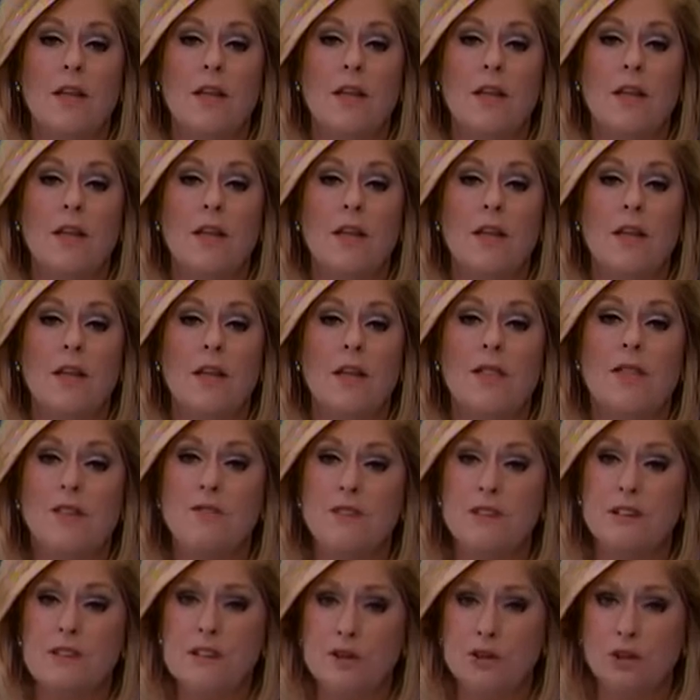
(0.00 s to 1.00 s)
and
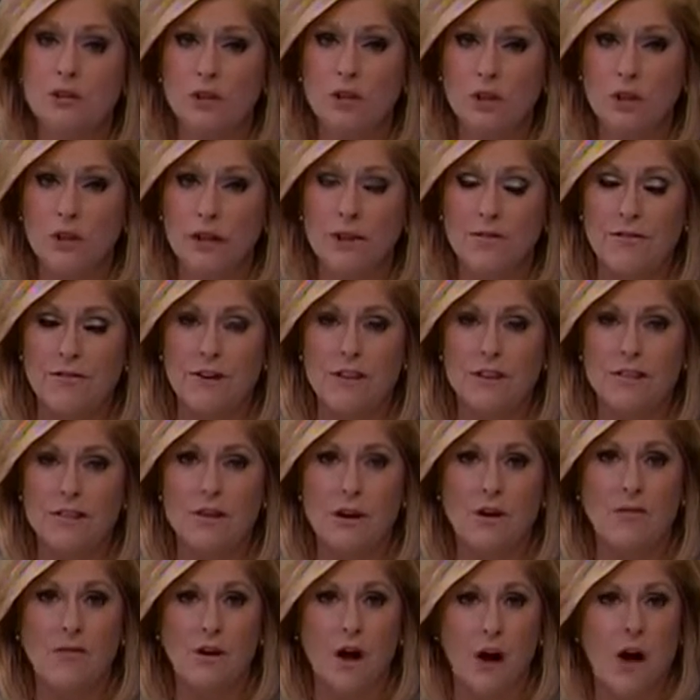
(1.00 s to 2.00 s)
the fiscal cliff. It
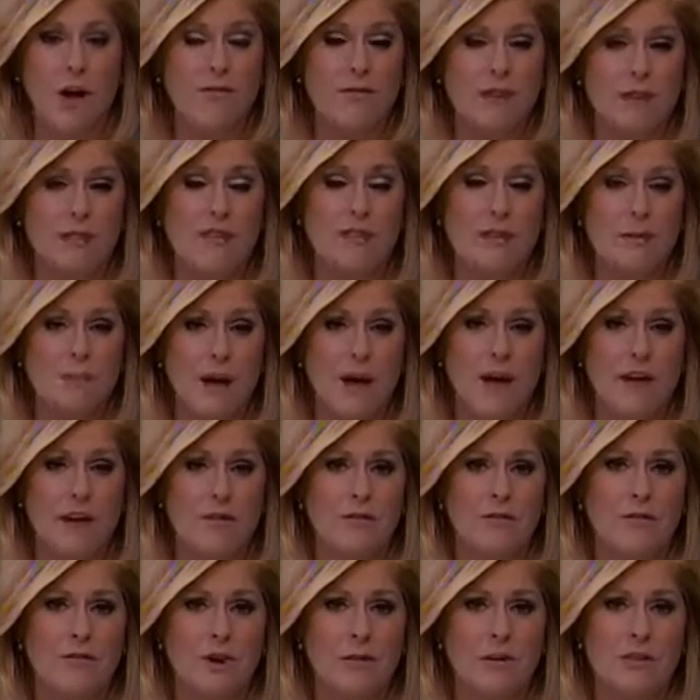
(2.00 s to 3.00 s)
is obviously
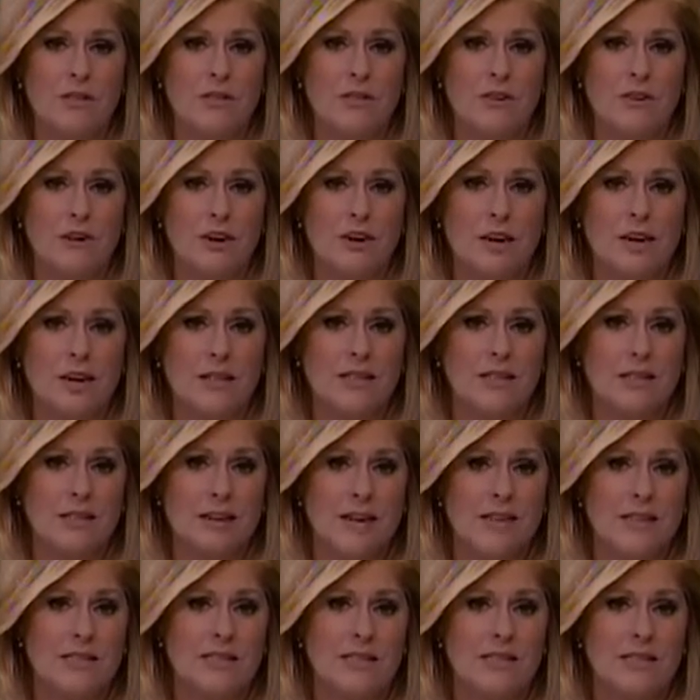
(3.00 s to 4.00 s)
back in focus, and our
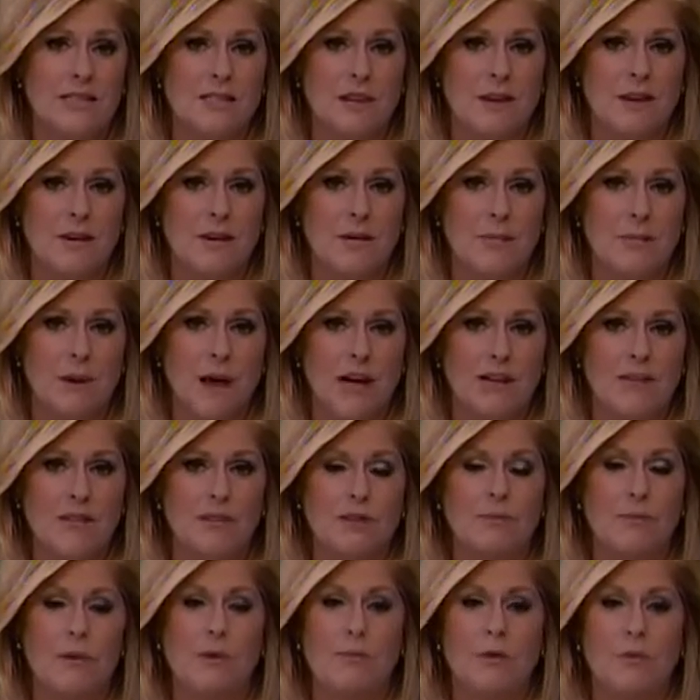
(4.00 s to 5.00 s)
next guest is Senator
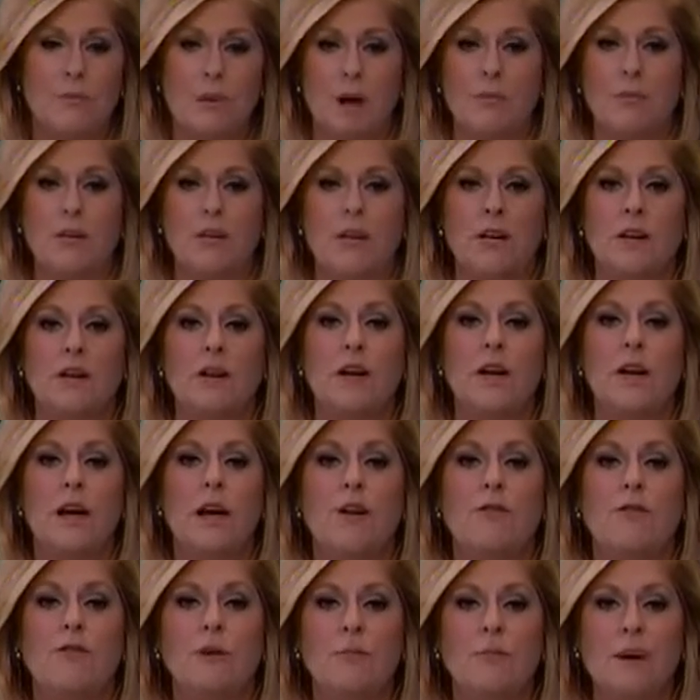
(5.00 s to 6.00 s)
Pat Toomey, Republican
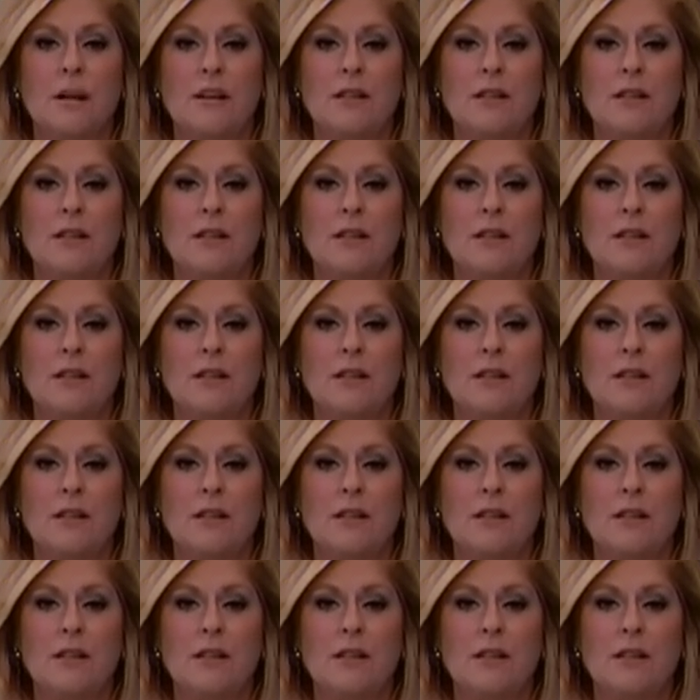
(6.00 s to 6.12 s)
from